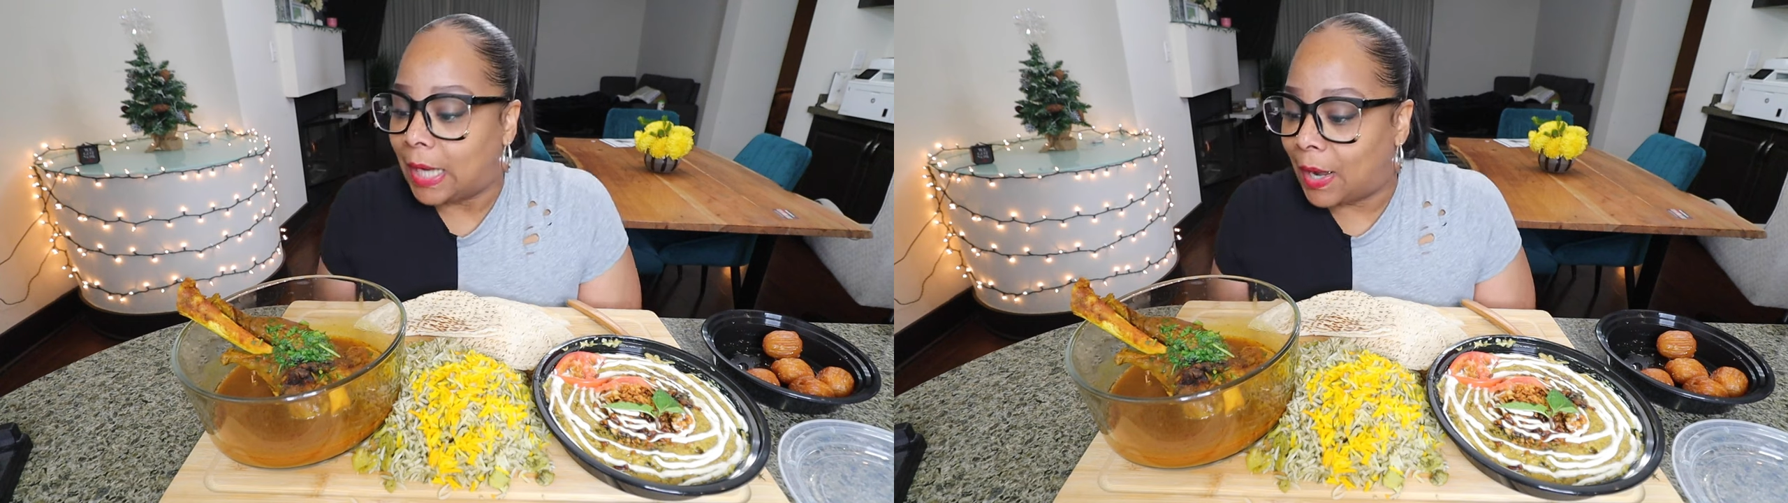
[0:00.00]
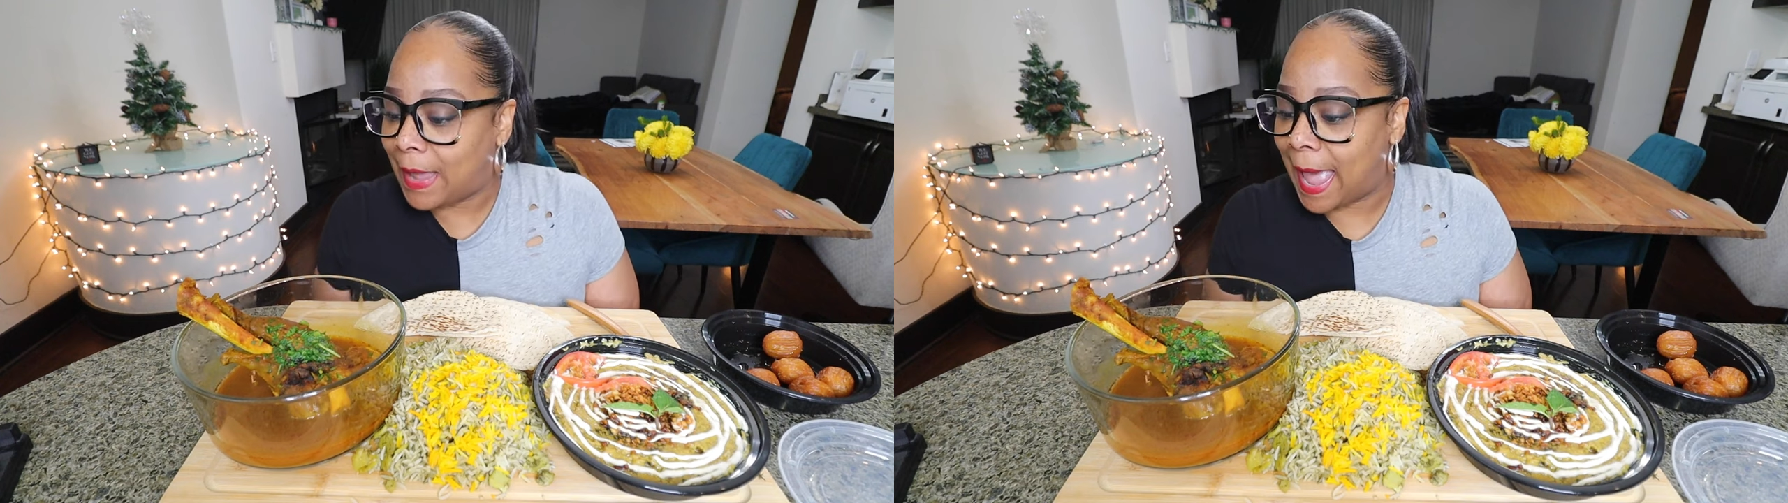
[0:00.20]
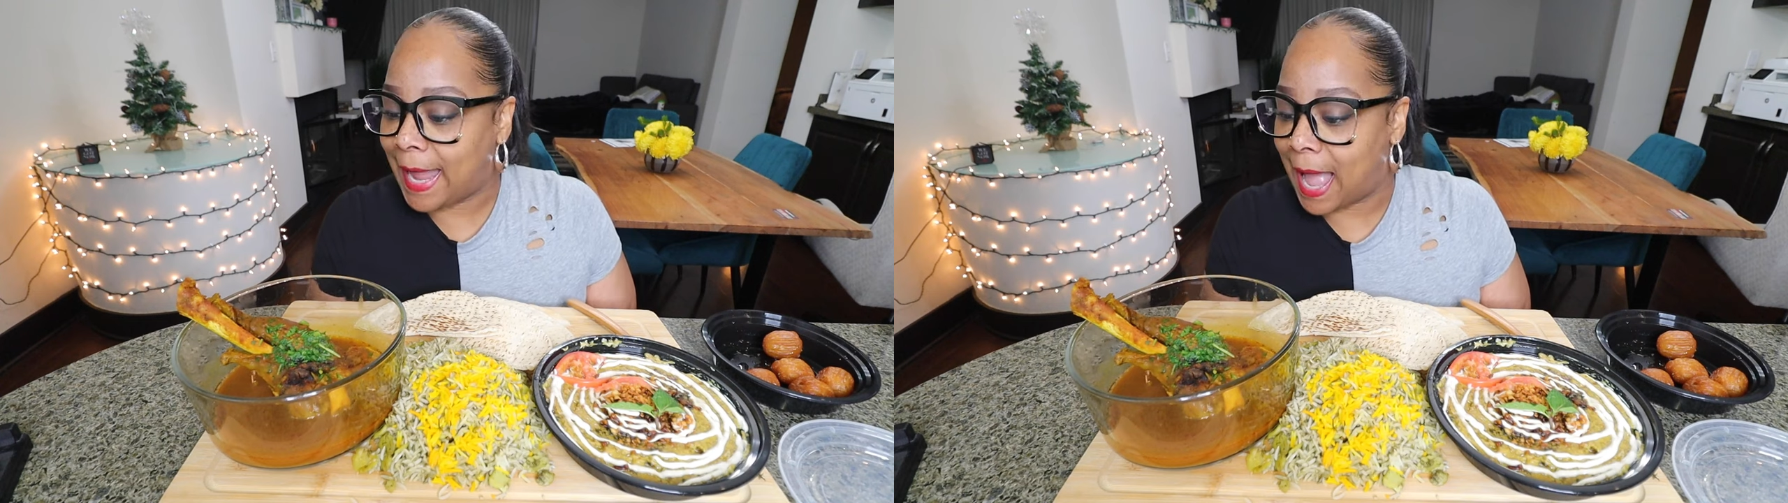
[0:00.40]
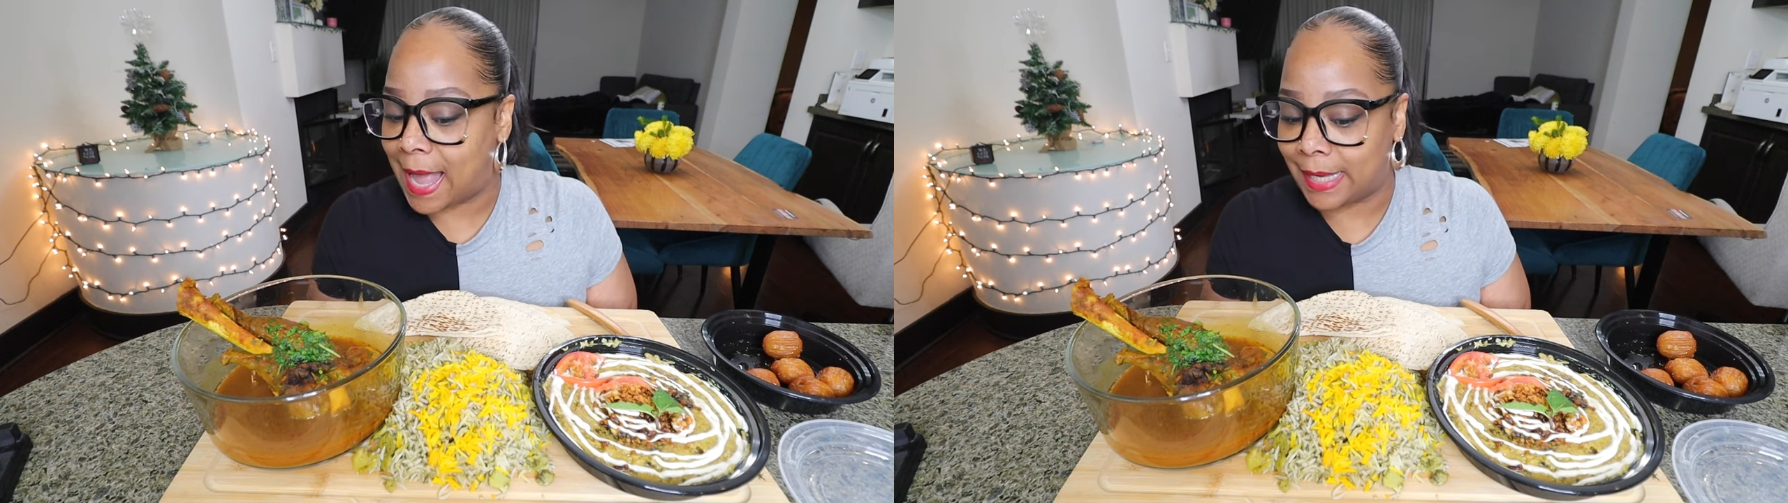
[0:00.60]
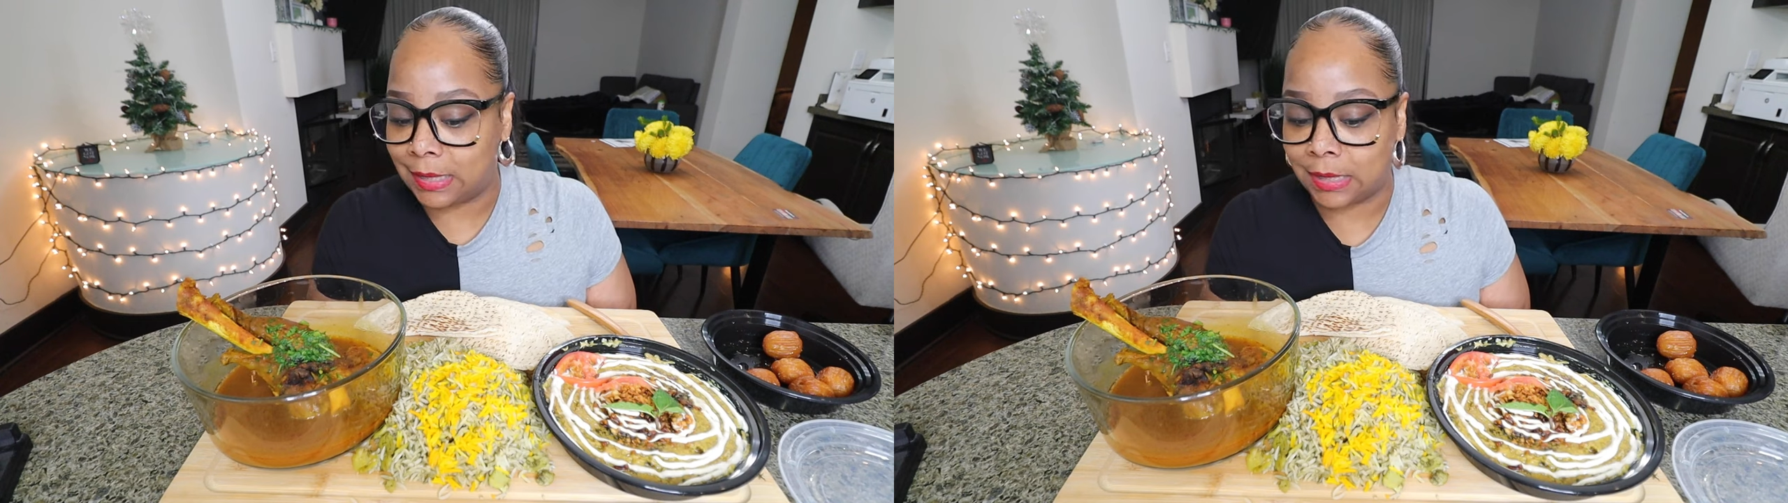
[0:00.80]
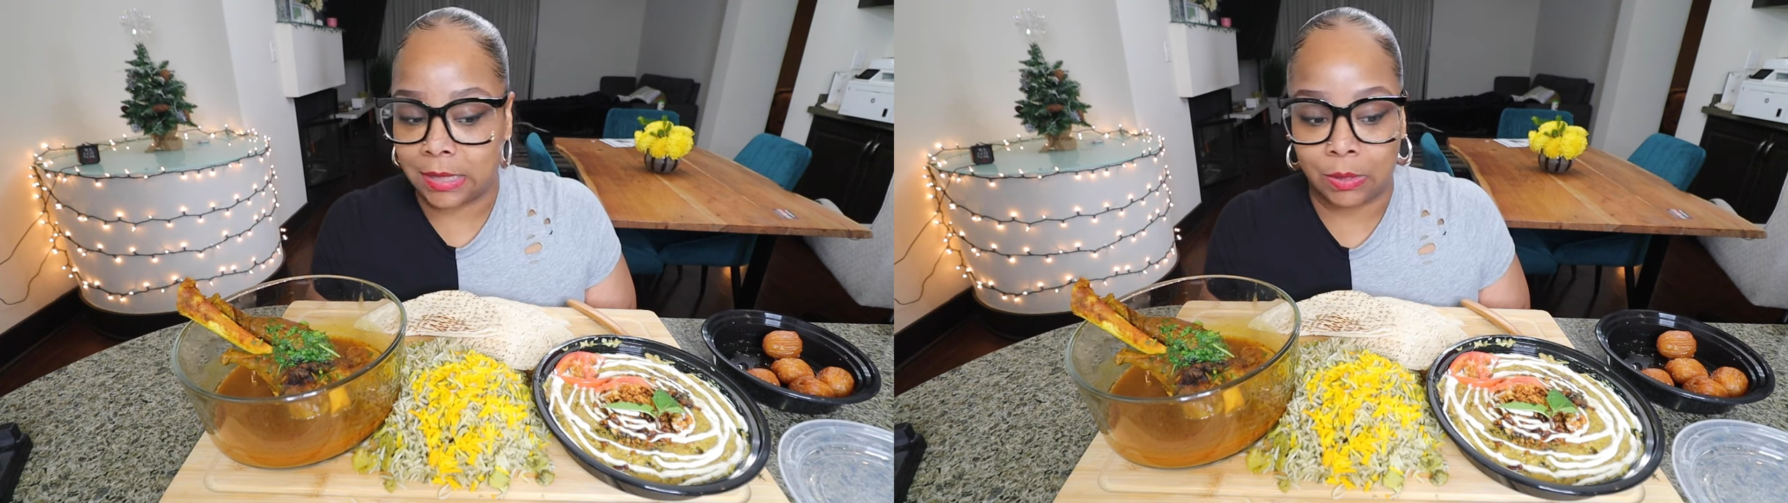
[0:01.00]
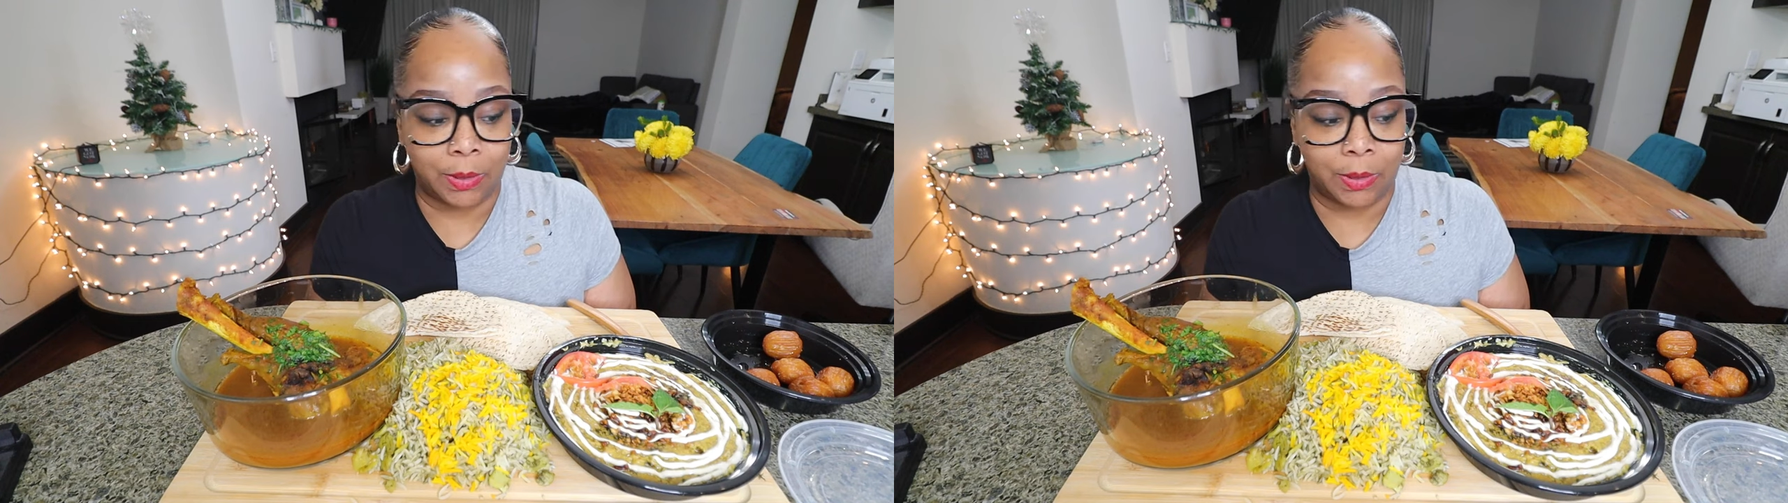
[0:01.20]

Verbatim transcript: Okay, guys.